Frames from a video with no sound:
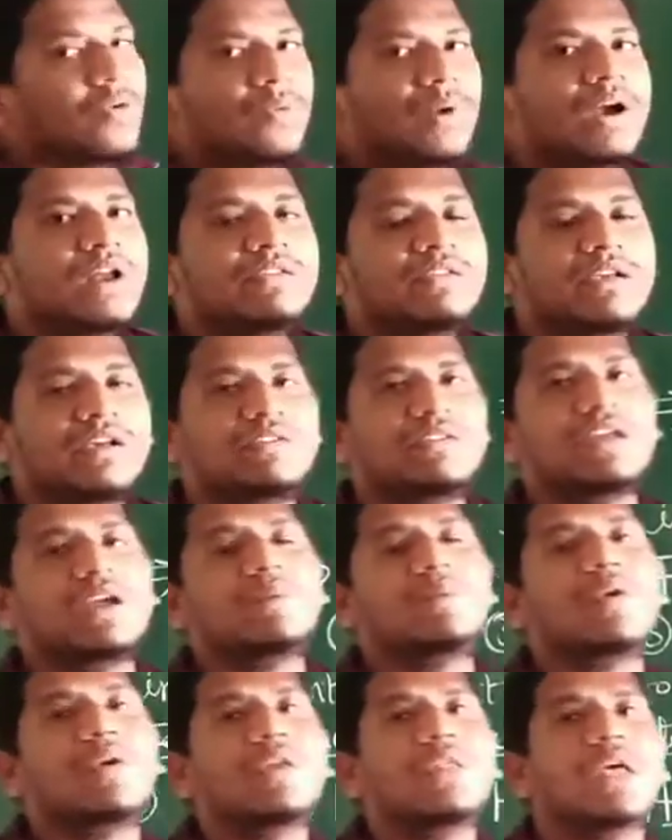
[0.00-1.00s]
we are
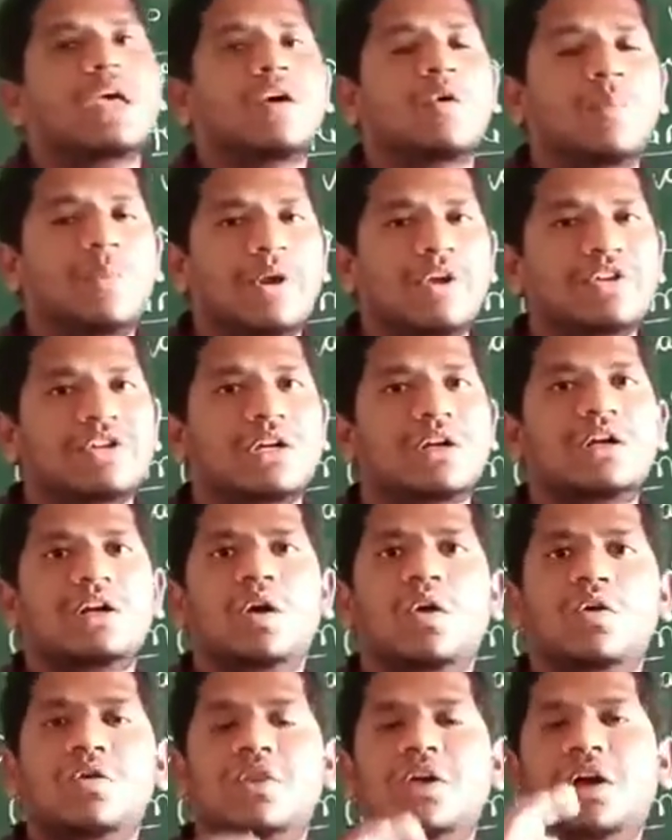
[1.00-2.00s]
discussing about the
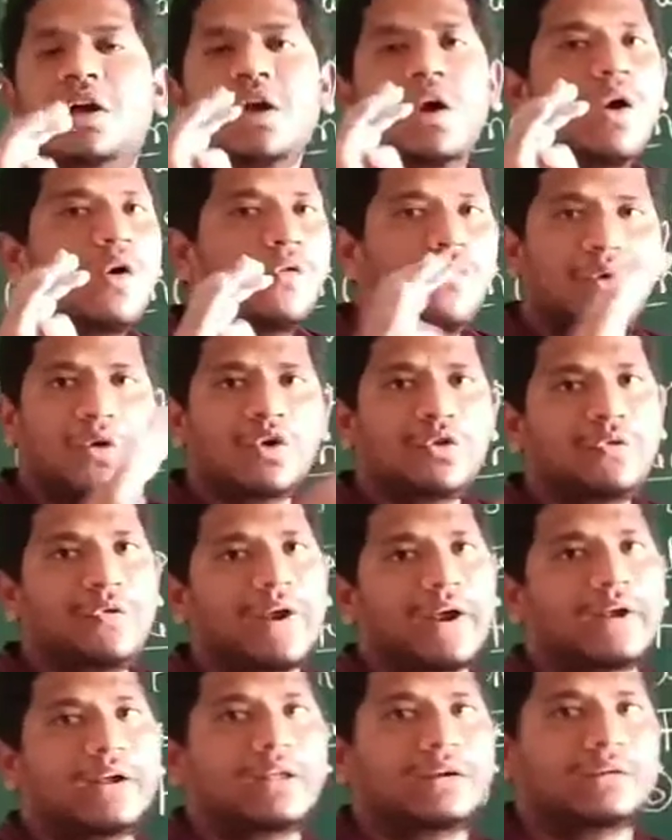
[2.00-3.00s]
evaporation. Now the
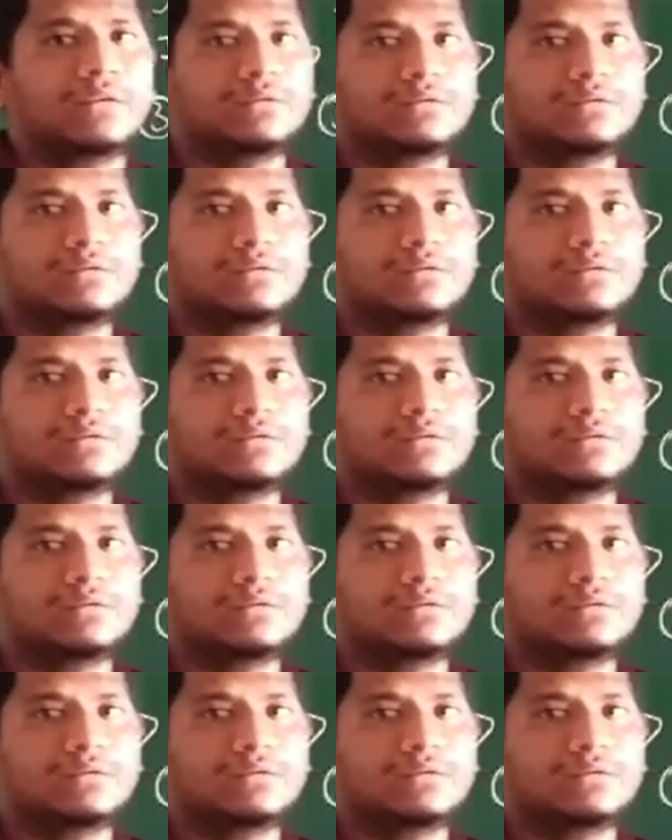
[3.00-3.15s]
fourth factor.